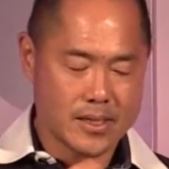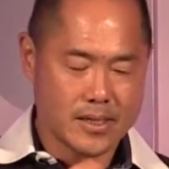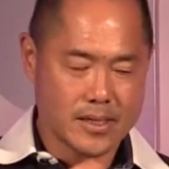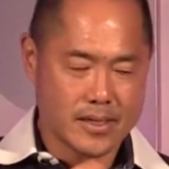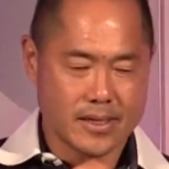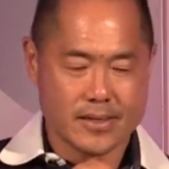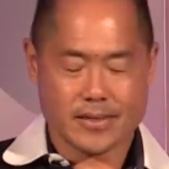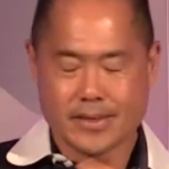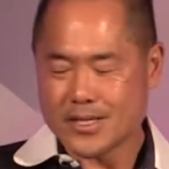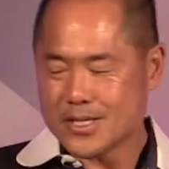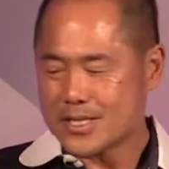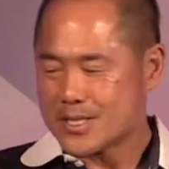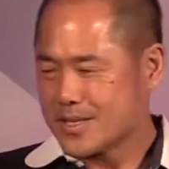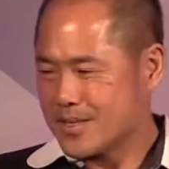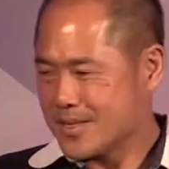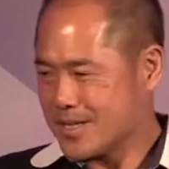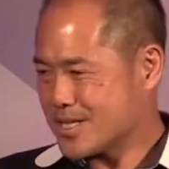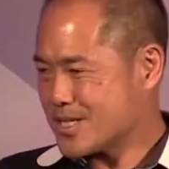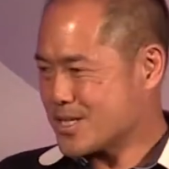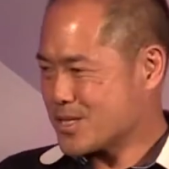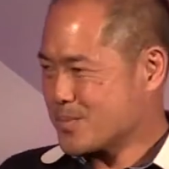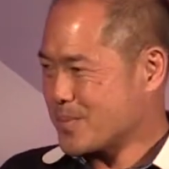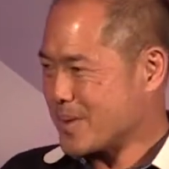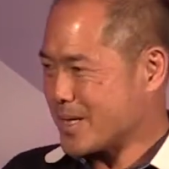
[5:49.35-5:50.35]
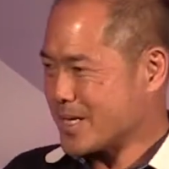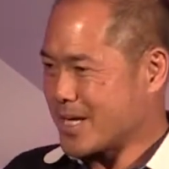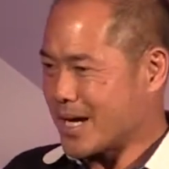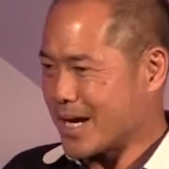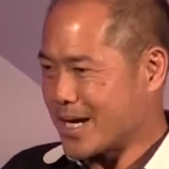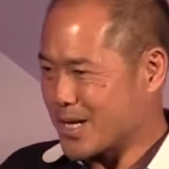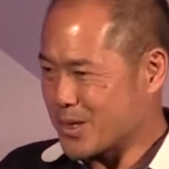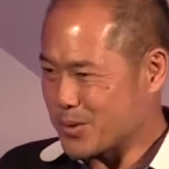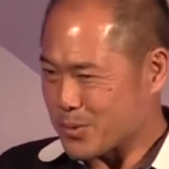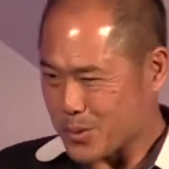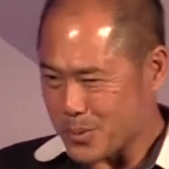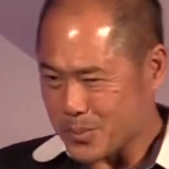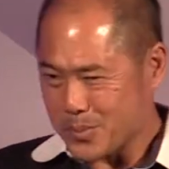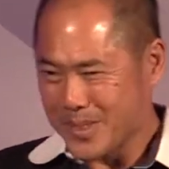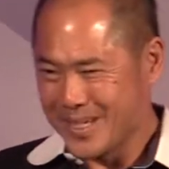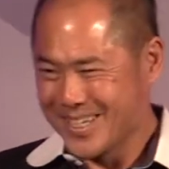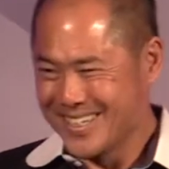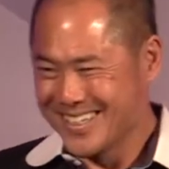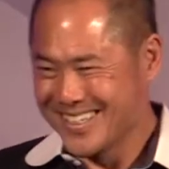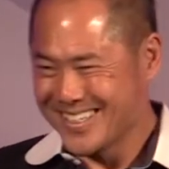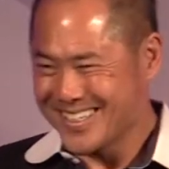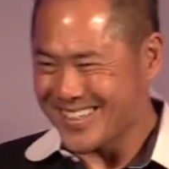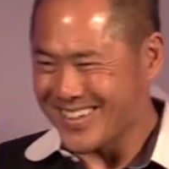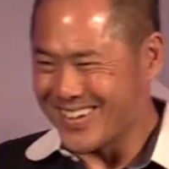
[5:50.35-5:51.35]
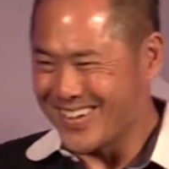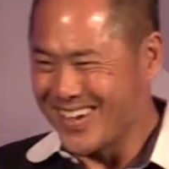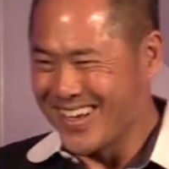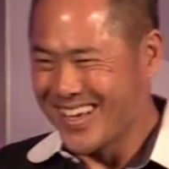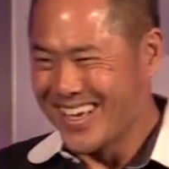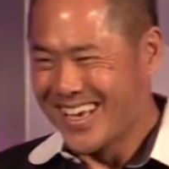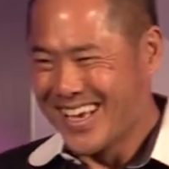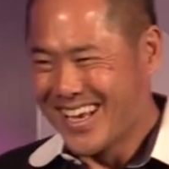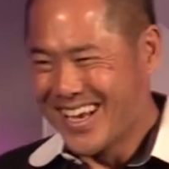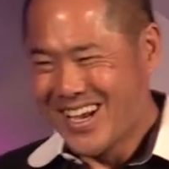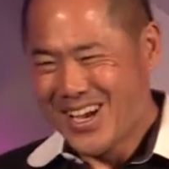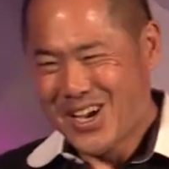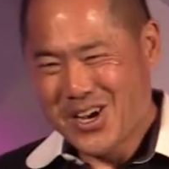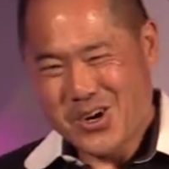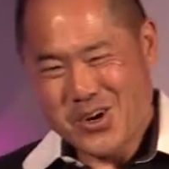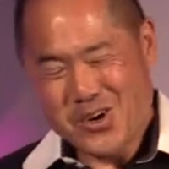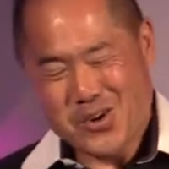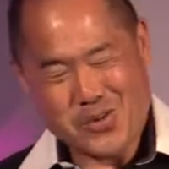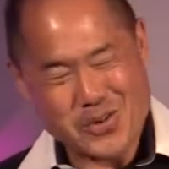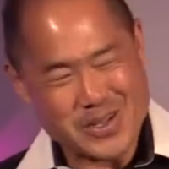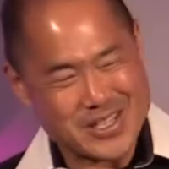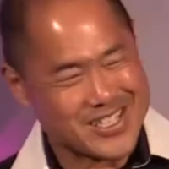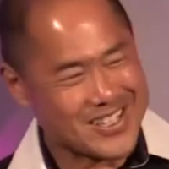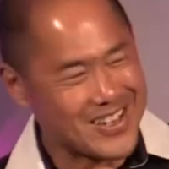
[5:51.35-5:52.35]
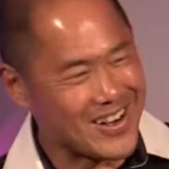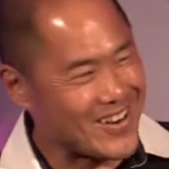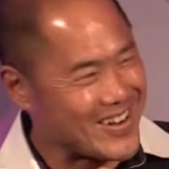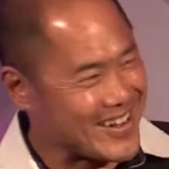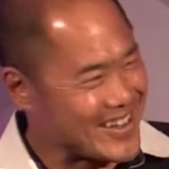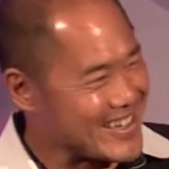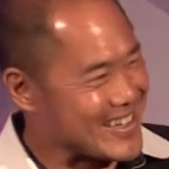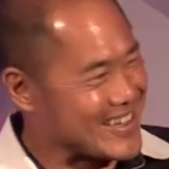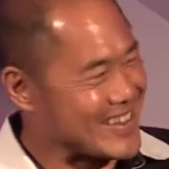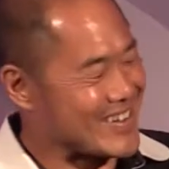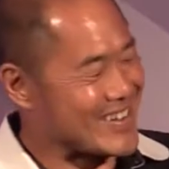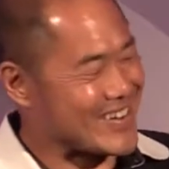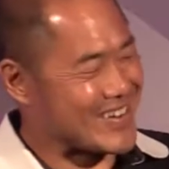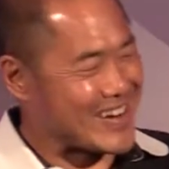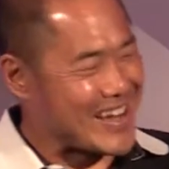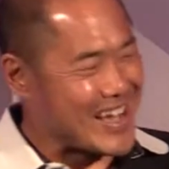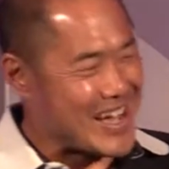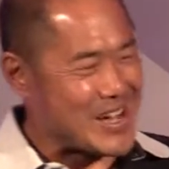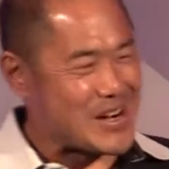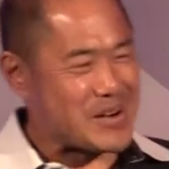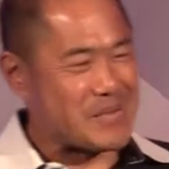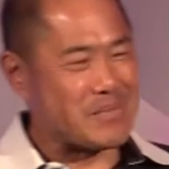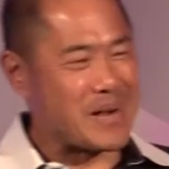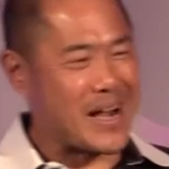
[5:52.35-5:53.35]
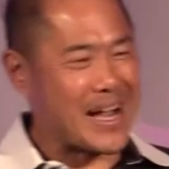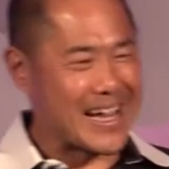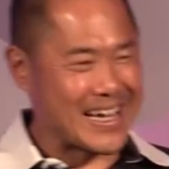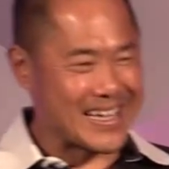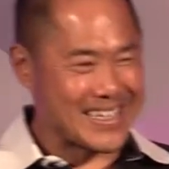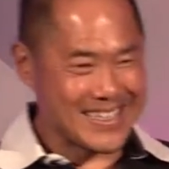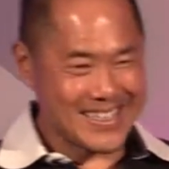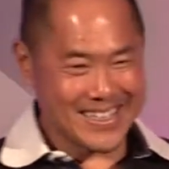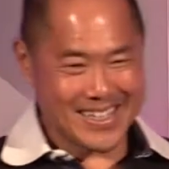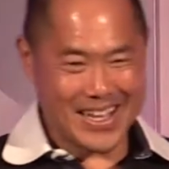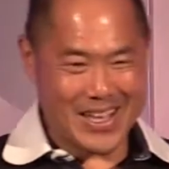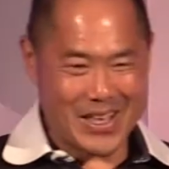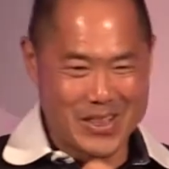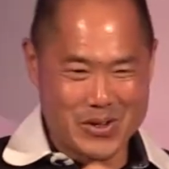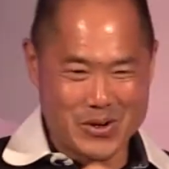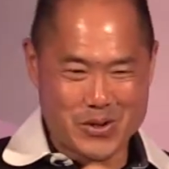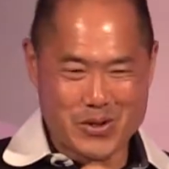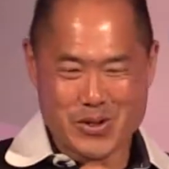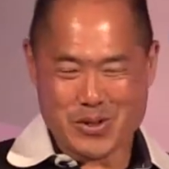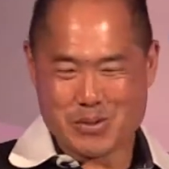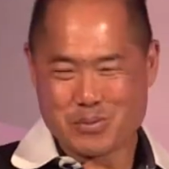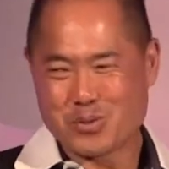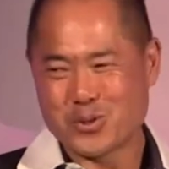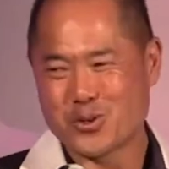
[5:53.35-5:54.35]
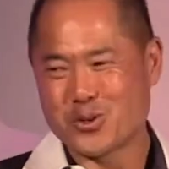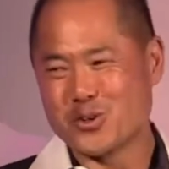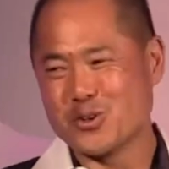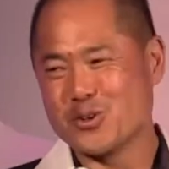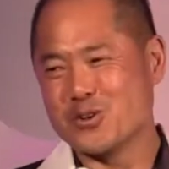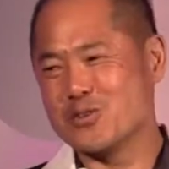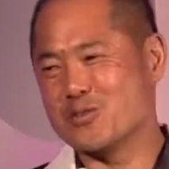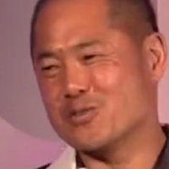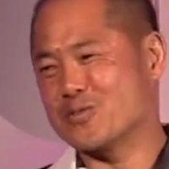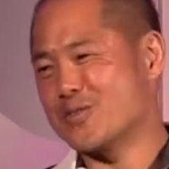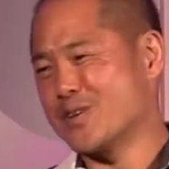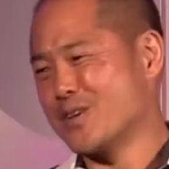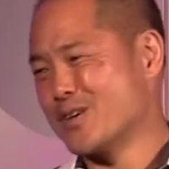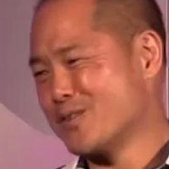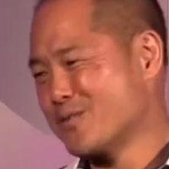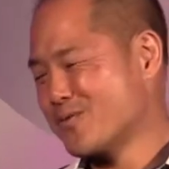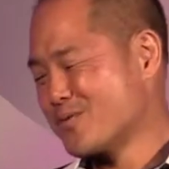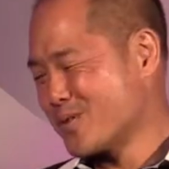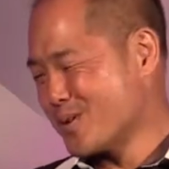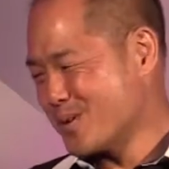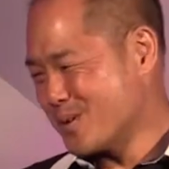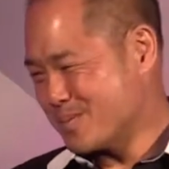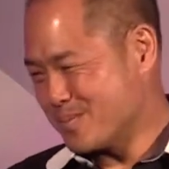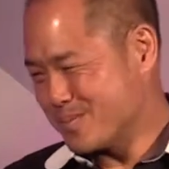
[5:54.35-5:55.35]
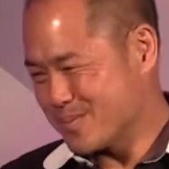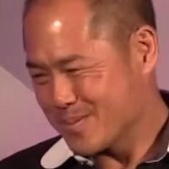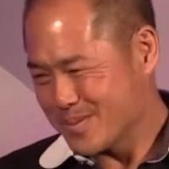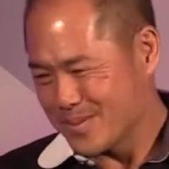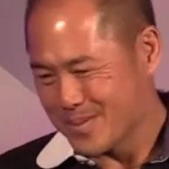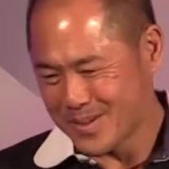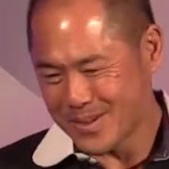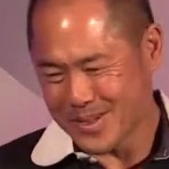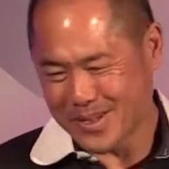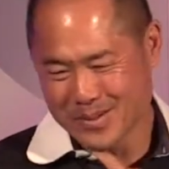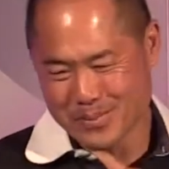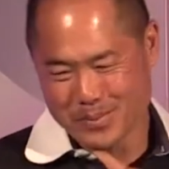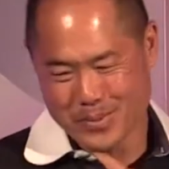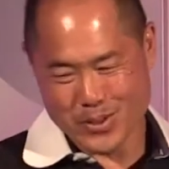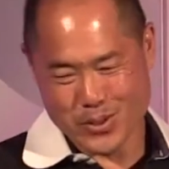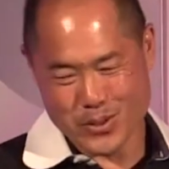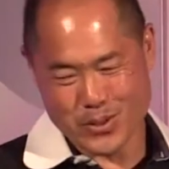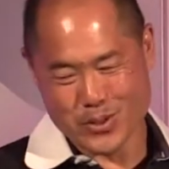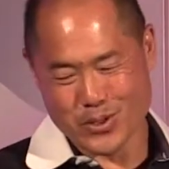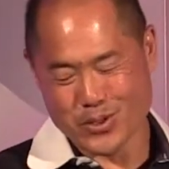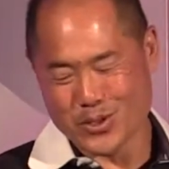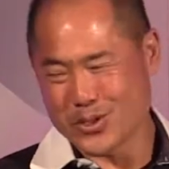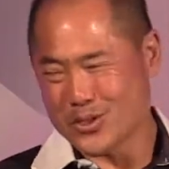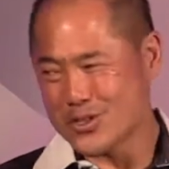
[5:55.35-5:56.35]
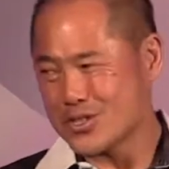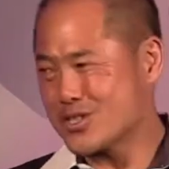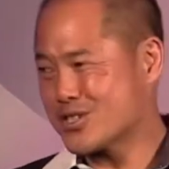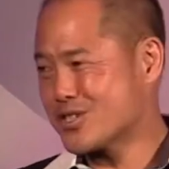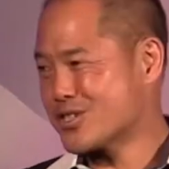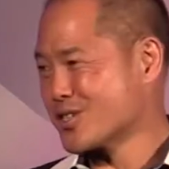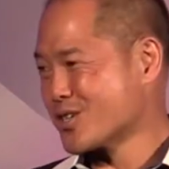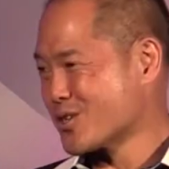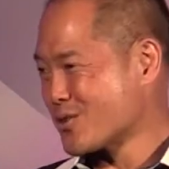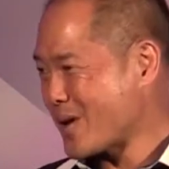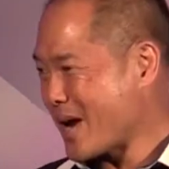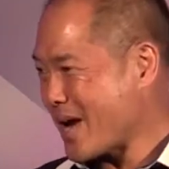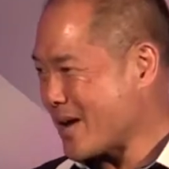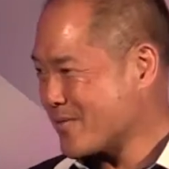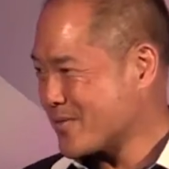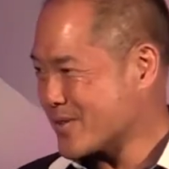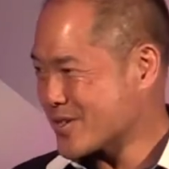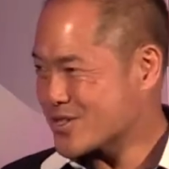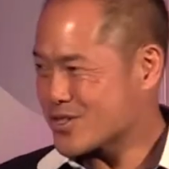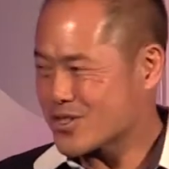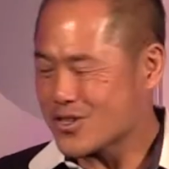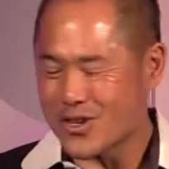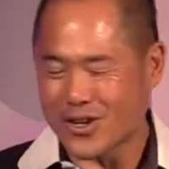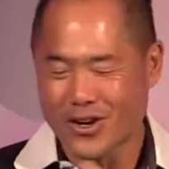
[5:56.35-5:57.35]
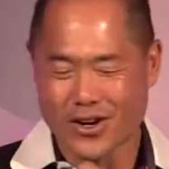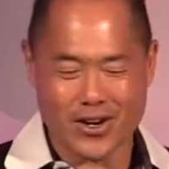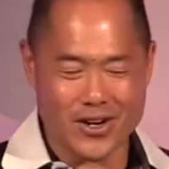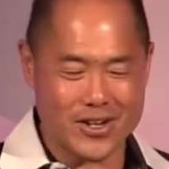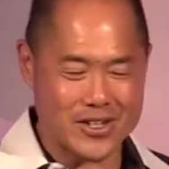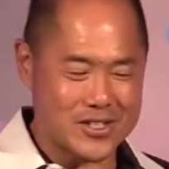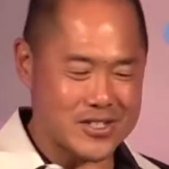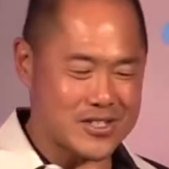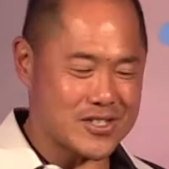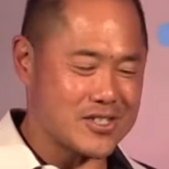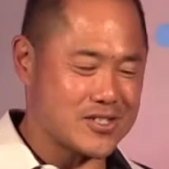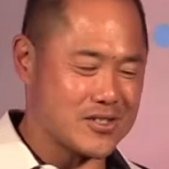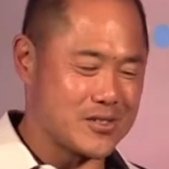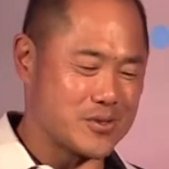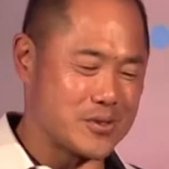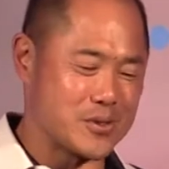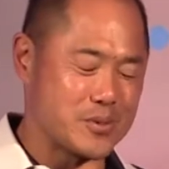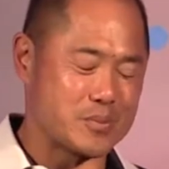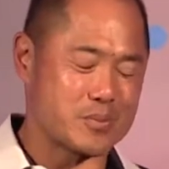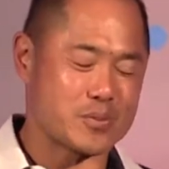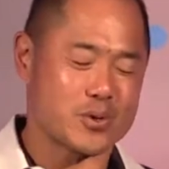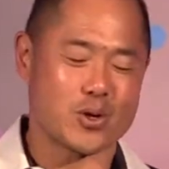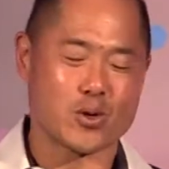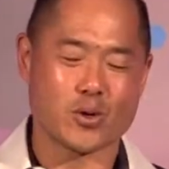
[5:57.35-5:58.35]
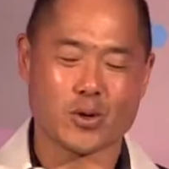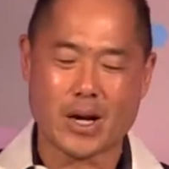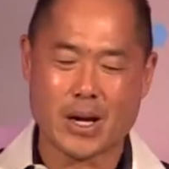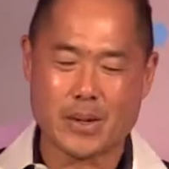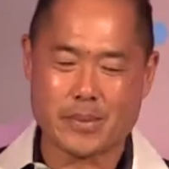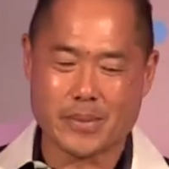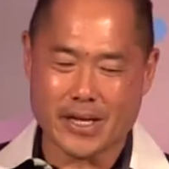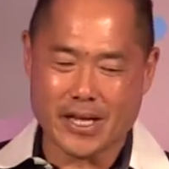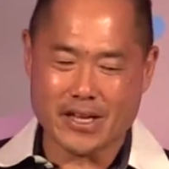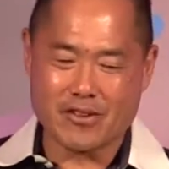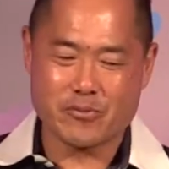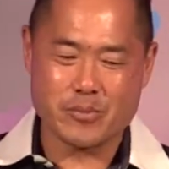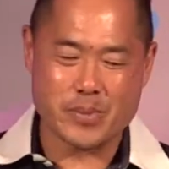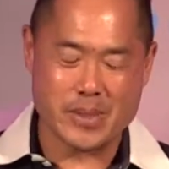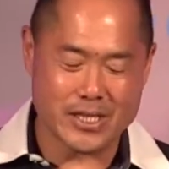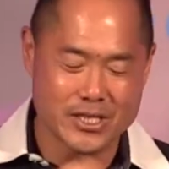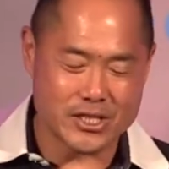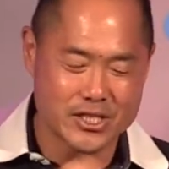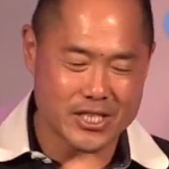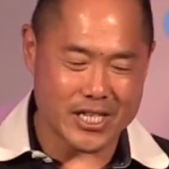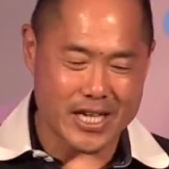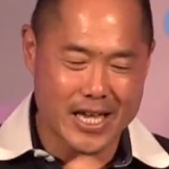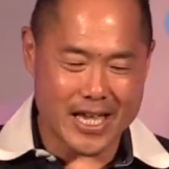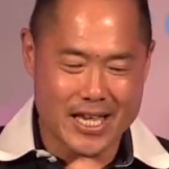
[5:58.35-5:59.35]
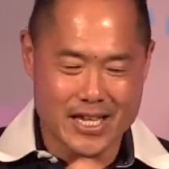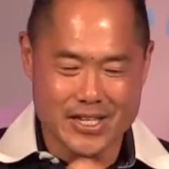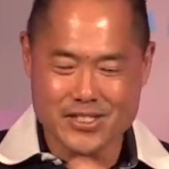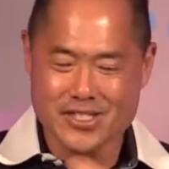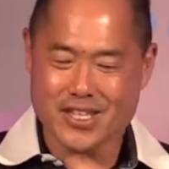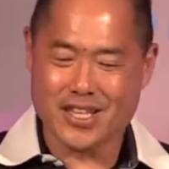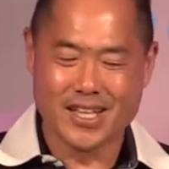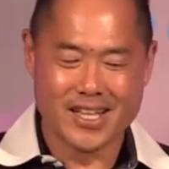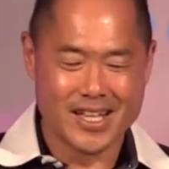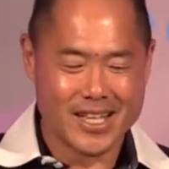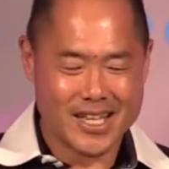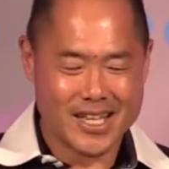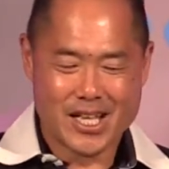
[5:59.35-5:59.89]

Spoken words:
This is my dining room. So we started to learn how to mine together and improve, from computers to graphics cards to programming FPGAs.